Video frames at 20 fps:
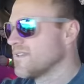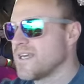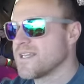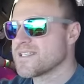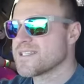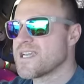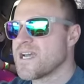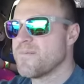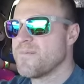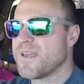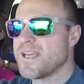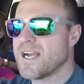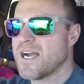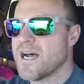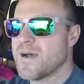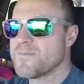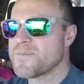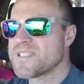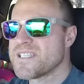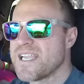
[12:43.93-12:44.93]
Lots coming
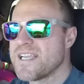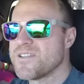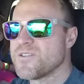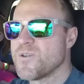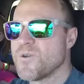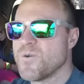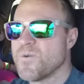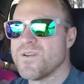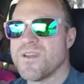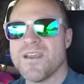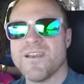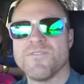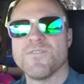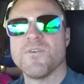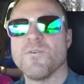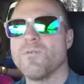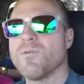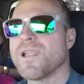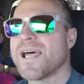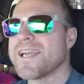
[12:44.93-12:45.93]
up. Stay tuned. And if
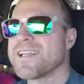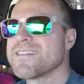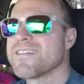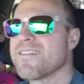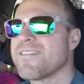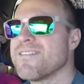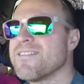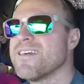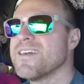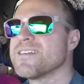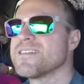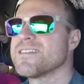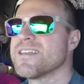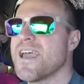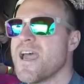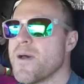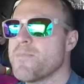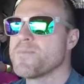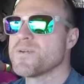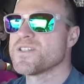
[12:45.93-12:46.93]
you liked this
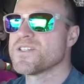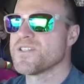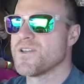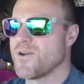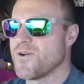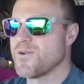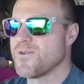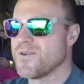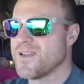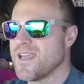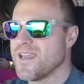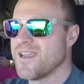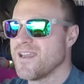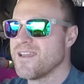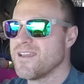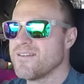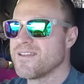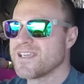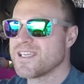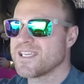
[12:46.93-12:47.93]
episode,
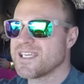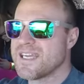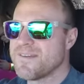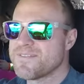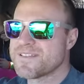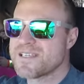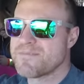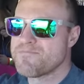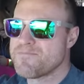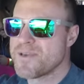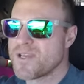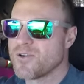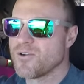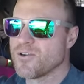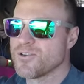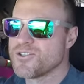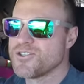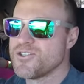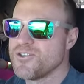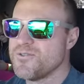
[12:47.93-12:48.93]
give us a big
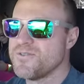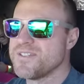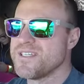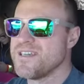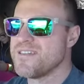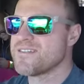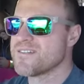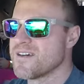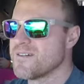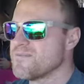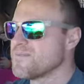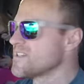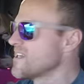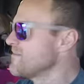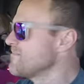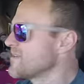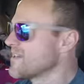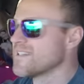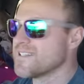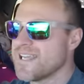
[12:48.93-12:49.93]
old juicy thumbs
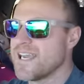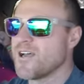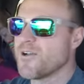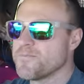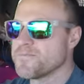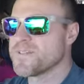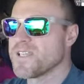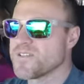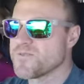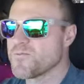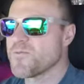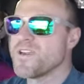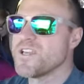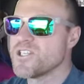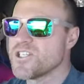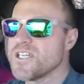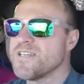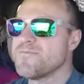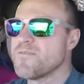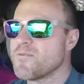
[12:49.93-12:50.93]
up because it helps us
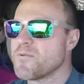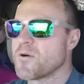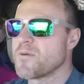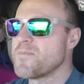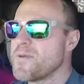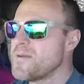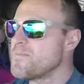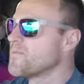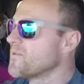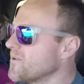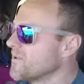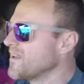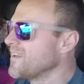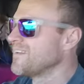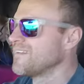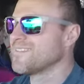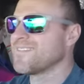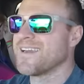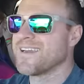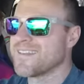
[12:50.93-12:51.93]
reach even more people.
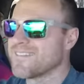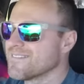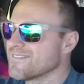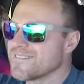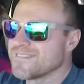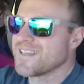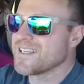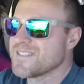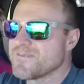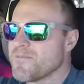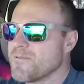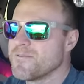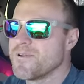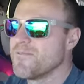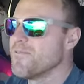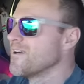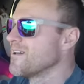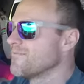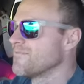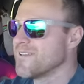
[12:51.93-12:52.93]
And like, that's what we
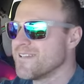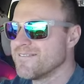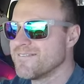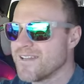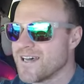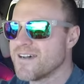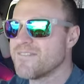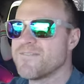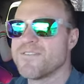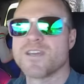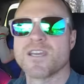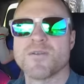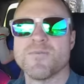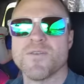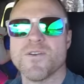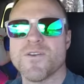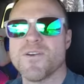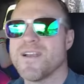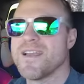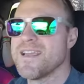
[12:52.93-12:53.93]
want. We love the
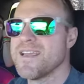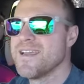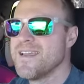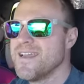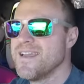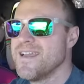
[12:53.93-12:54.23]
community.